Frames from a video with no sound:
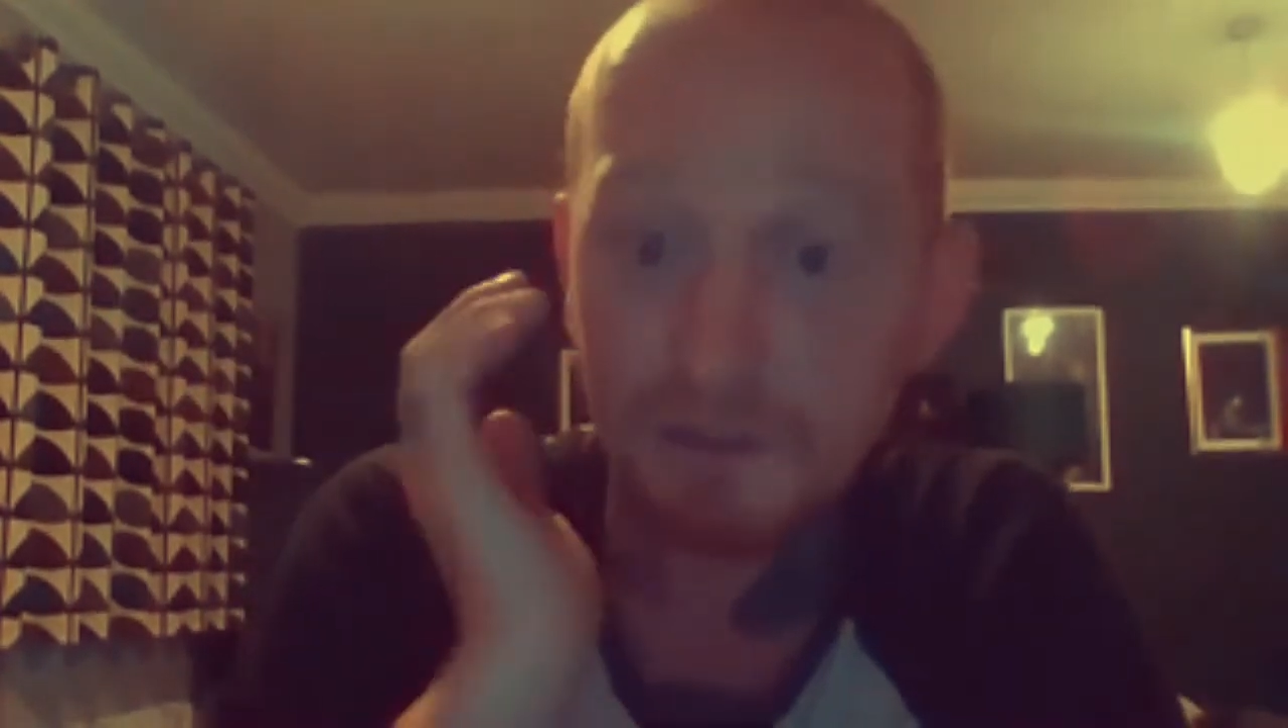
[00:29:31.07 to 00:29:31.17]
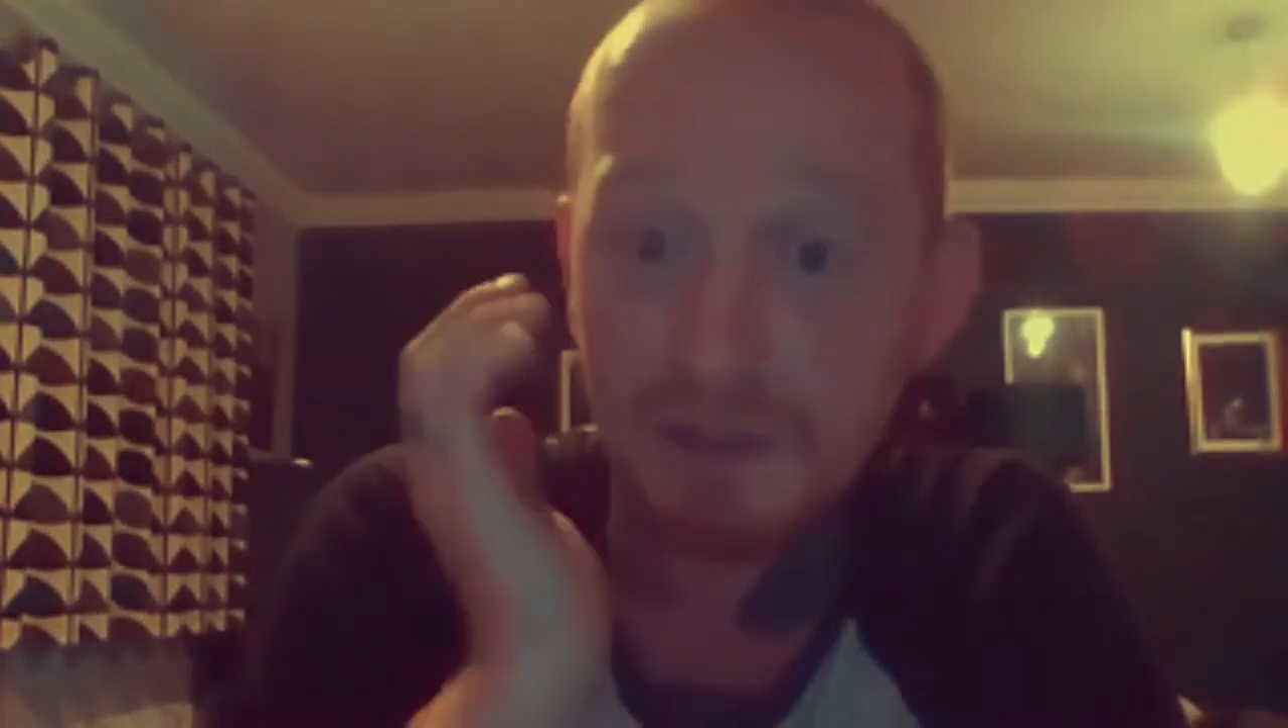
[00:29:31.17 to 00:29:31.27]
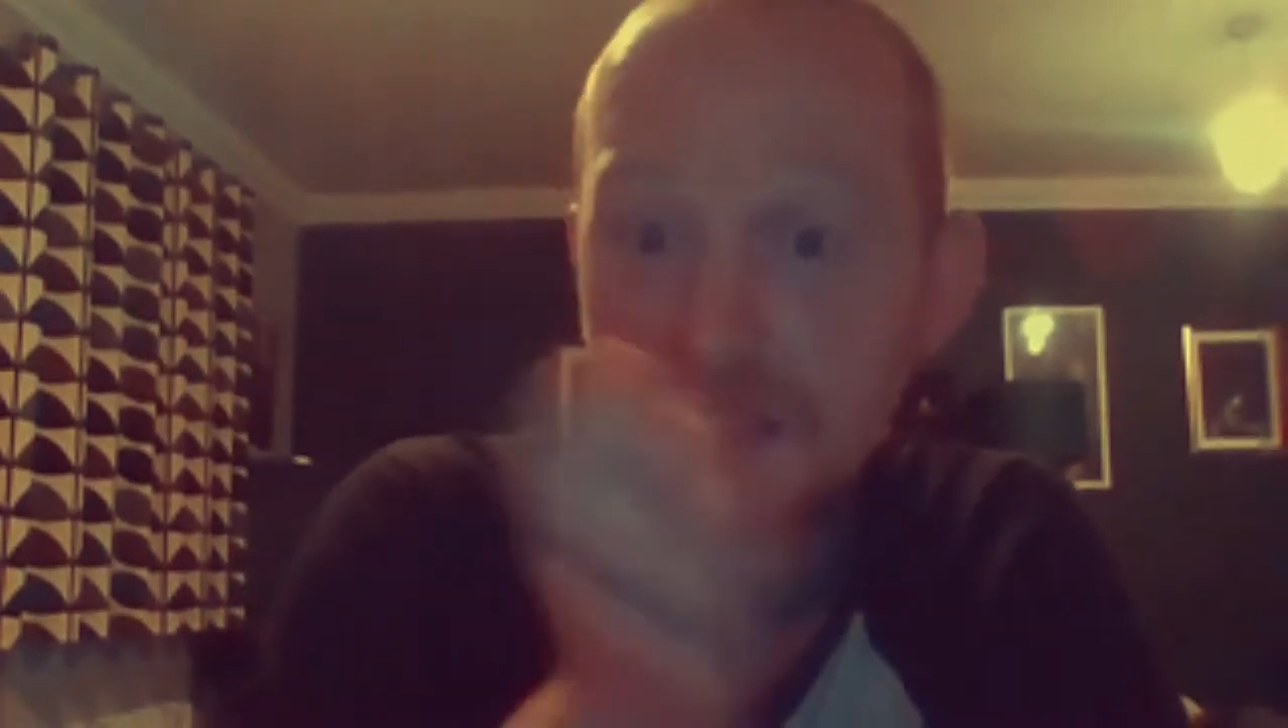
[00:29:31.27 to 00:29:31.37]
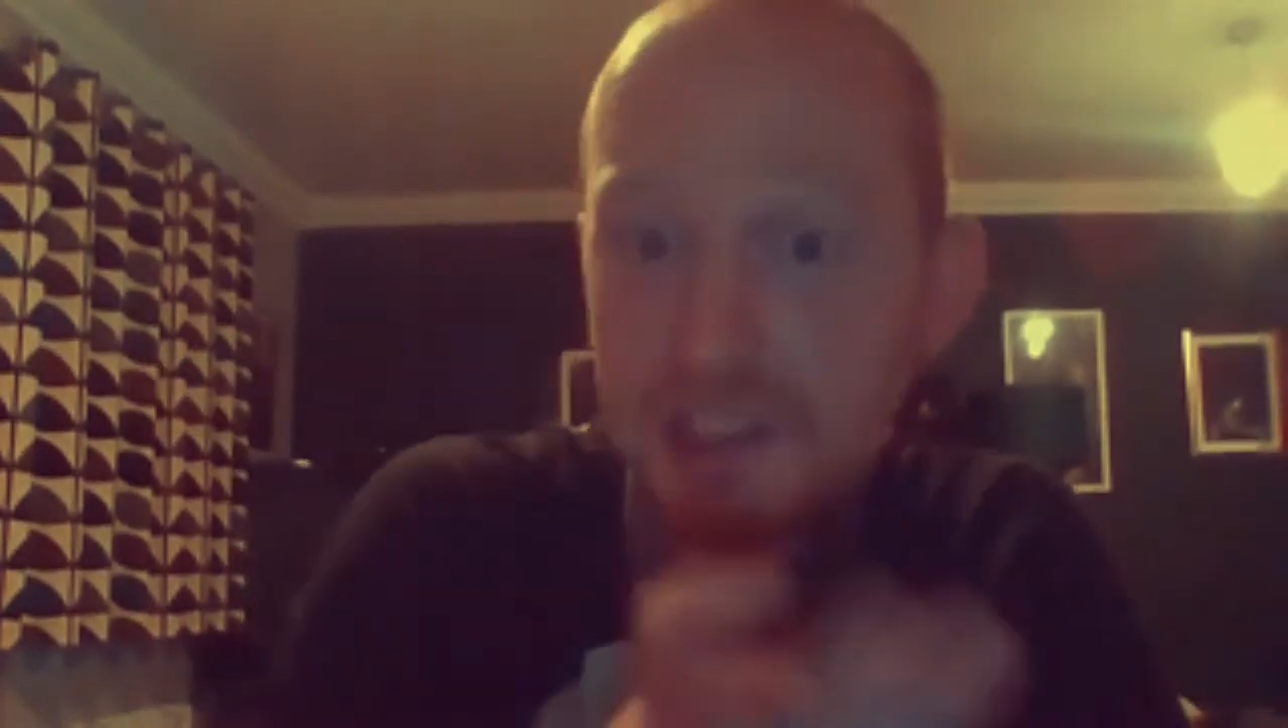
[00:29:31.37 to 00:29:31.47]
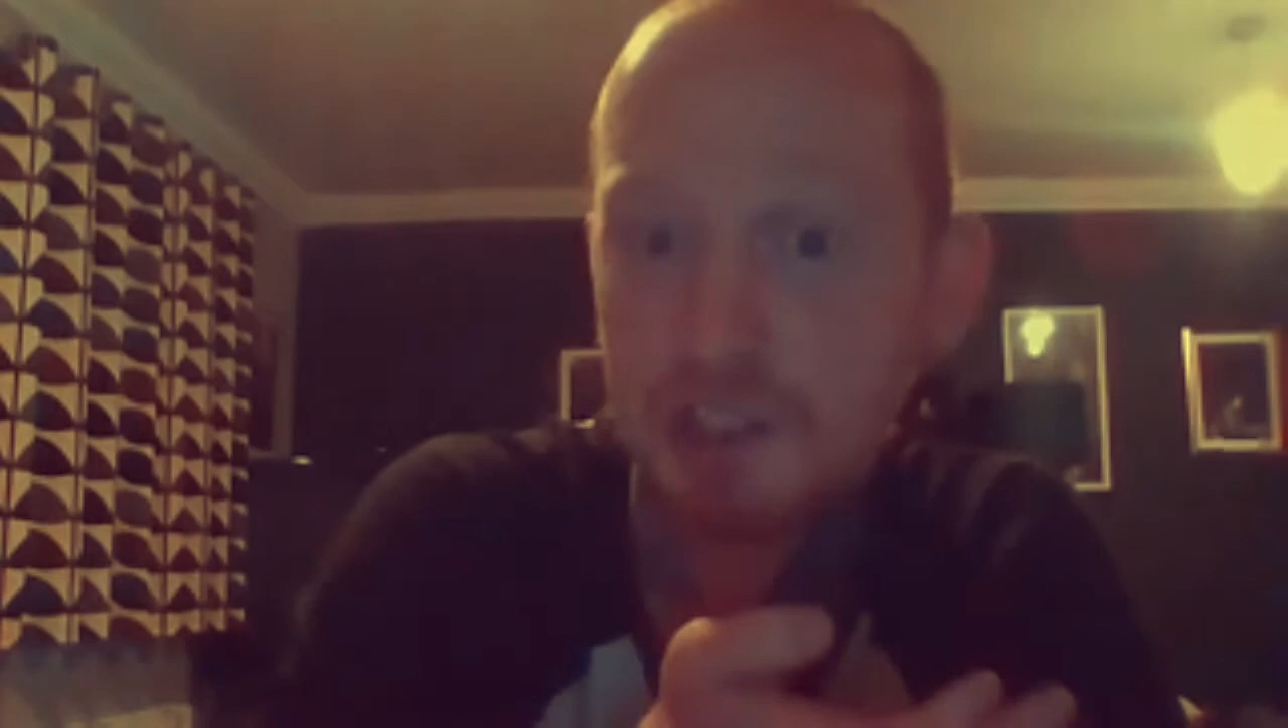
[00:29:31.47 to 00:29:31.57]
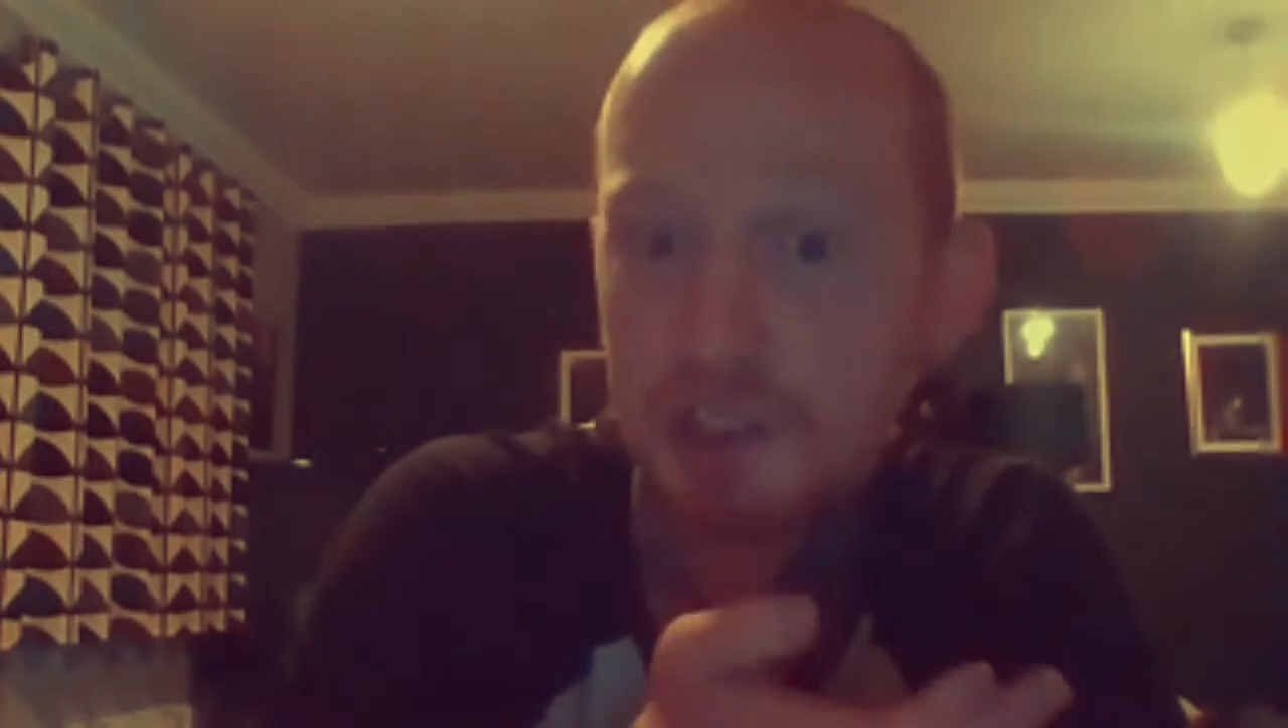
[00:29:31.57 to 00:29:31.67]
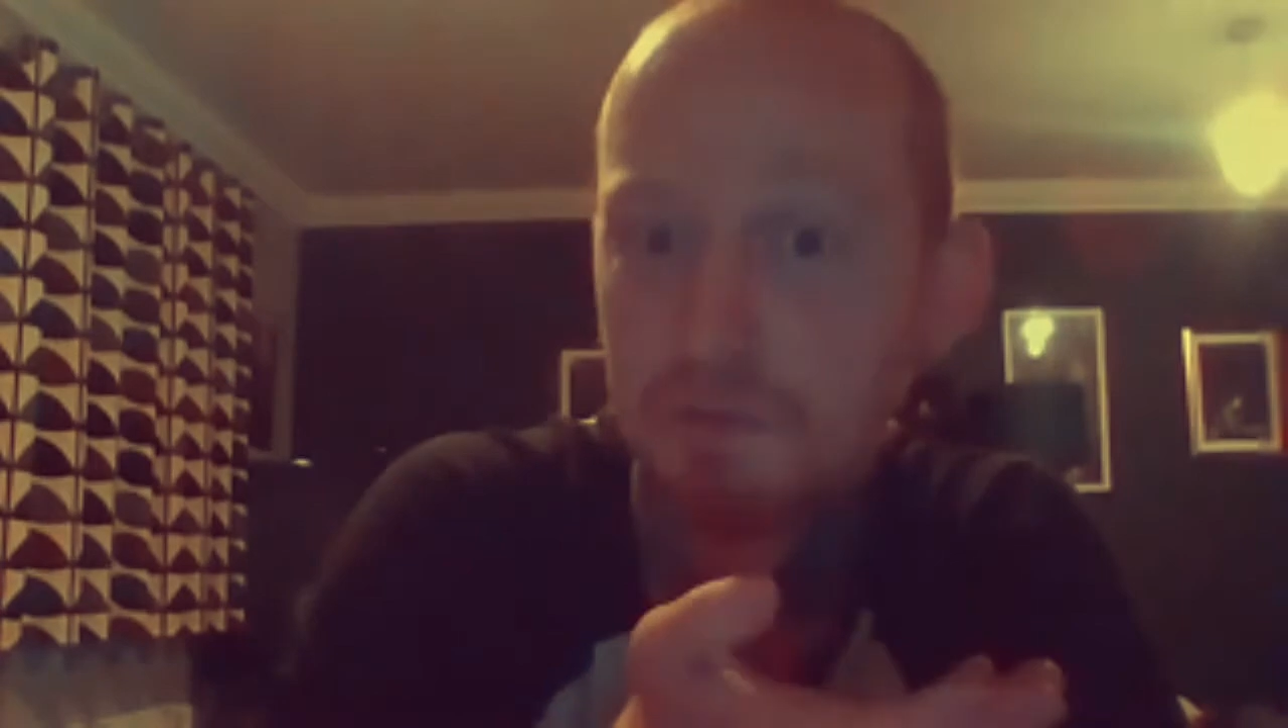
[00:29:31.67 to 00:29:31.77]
that's just a